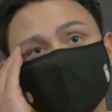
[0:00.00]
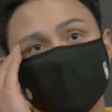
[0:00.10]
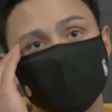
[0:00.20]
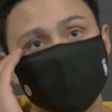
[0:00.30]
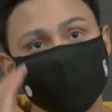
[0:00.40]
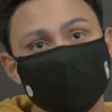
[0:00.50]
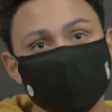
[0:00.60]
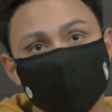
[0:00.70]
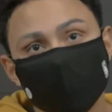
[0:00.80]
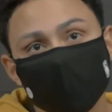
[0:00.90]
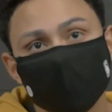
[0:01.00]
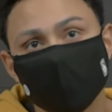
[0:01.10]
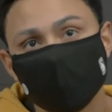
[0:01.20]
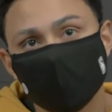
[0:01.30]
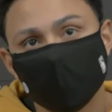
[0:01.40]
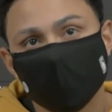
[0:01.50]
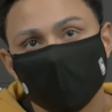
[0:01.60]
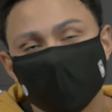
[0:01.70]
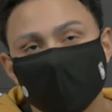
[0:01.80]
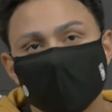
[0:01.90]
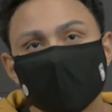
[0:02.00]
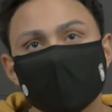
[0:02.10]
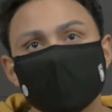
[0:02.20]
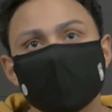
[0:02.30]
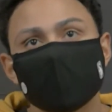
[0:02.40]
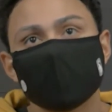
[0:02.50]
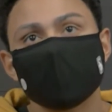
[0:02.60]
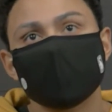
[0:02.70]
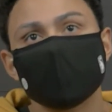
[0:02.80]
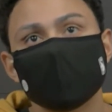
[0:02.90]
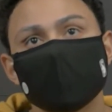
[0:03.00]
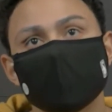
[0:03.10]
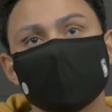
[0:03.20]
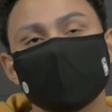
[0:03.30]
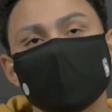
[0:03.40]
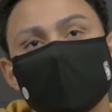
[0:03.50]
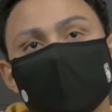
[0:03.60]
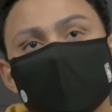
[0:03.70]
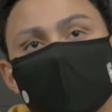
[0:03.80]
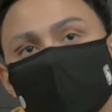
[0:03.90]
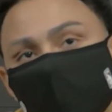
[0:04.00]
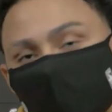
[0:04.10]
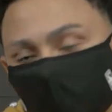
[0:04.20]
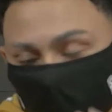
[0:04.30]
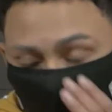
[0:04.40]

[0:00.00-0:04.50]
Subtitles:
season, which is more than this franchise has ever done it. Just what is it